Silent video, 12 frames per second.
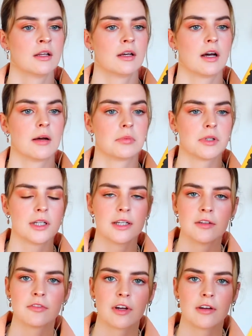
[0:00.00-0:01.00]
I
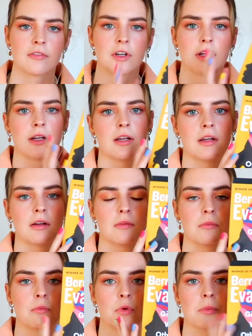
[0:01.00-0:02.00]
believe every
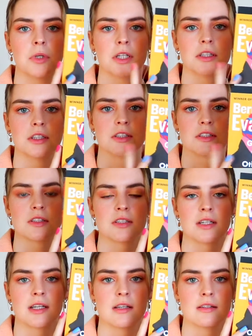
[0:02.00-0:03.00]
woman in this
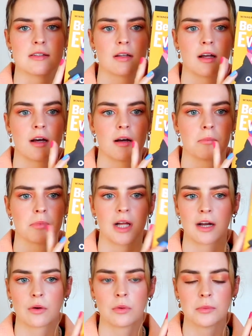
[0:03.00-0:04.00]
is a
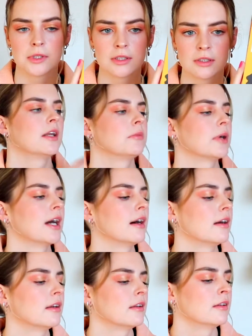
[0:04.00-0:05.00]
black woman, and
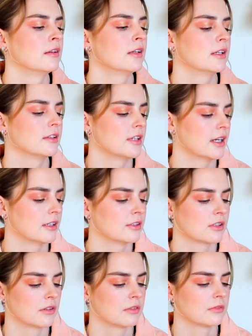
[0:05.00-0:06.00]
about, yeah, it's
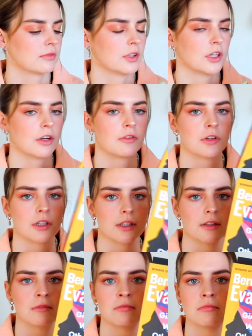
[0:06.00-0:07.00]
got, you know,
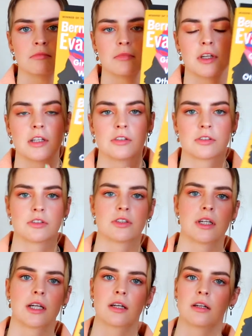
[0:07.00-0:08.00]
really
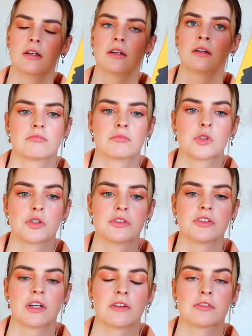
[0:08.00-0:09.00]
interesting and good
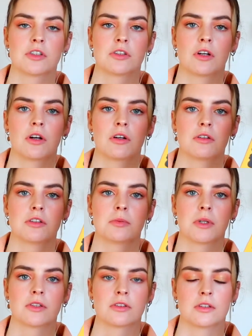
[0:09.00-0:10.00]
stuff to know,
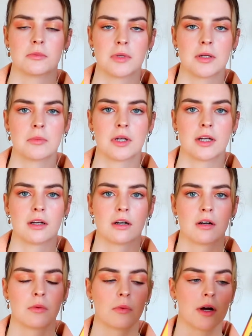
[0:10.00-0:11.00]
especially me being
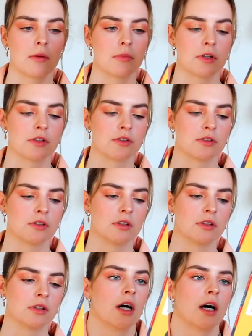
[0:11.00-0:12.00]
a white person
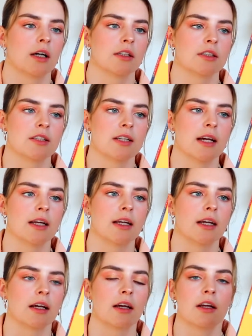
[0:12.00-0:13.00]
and
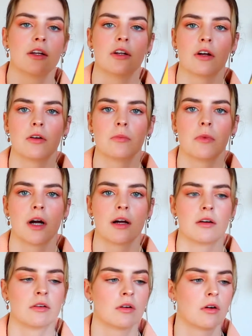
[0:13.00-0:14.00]
understanding, you know,
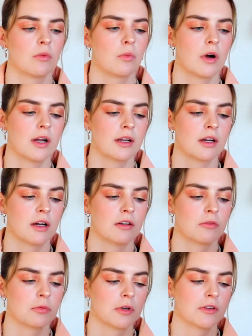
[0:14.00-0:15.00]
my white kind
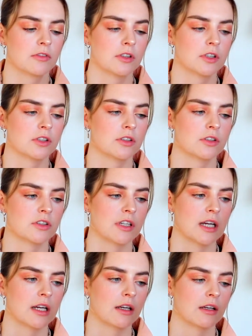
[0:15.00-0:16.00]
of privilege and
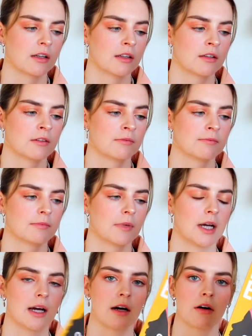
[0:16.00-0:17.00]
seeing
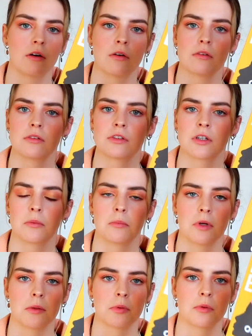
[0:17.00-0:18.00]
how some
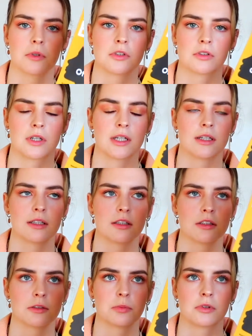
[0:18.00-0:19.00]
people were treated in
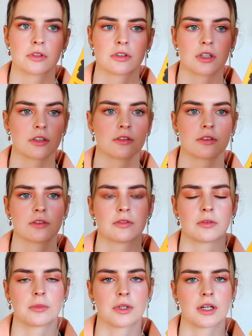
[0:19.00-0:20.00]
this book just
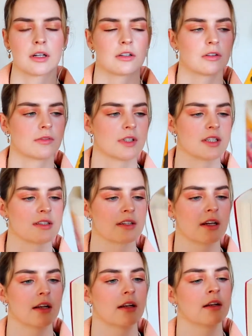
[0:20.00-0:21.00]
from the colour of their
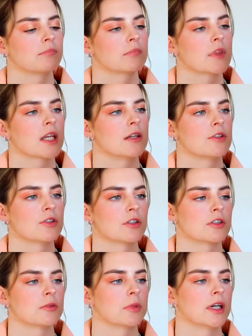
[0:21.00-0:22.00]
skin. It
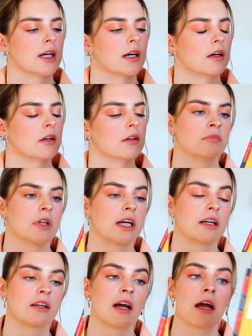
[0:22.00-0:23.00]
talks about
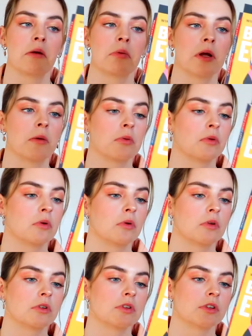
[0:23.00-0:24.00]
like gay
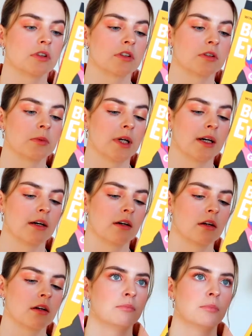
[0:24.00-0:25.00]
people, it talks about
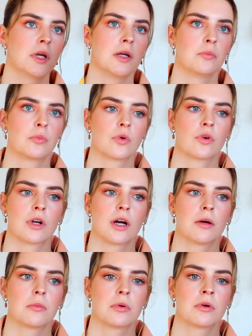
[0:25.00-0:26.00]
being brought
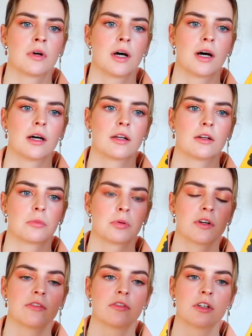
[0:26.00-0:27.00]
up
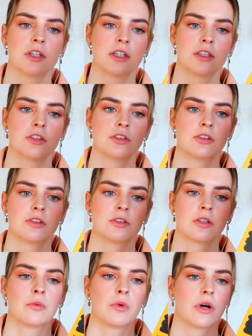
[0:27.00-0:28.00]
underprivileged,
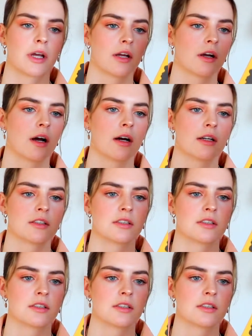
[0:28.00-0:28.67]
working hard to